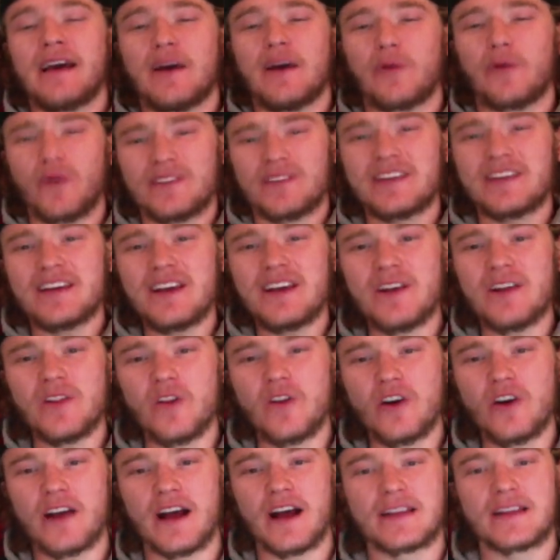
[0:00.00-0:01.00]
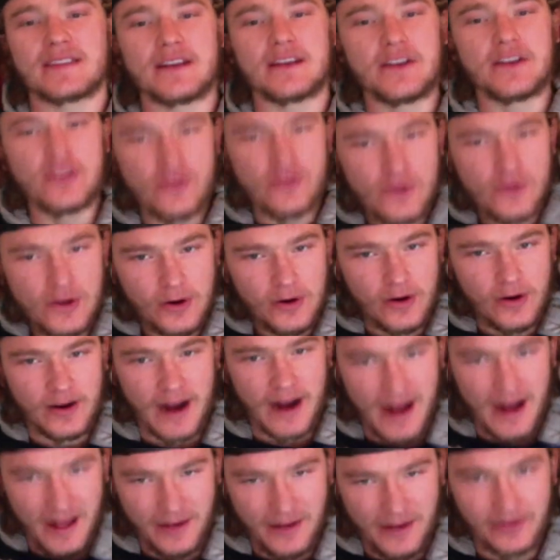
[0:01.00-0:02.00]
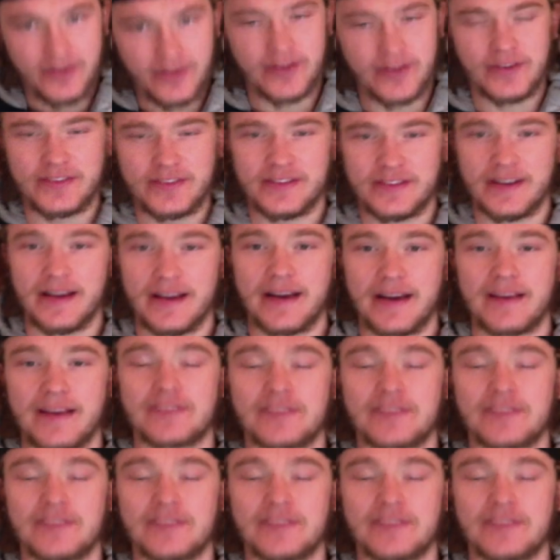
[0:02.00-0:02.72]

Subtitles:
We're taking a look at the New York Islanders today,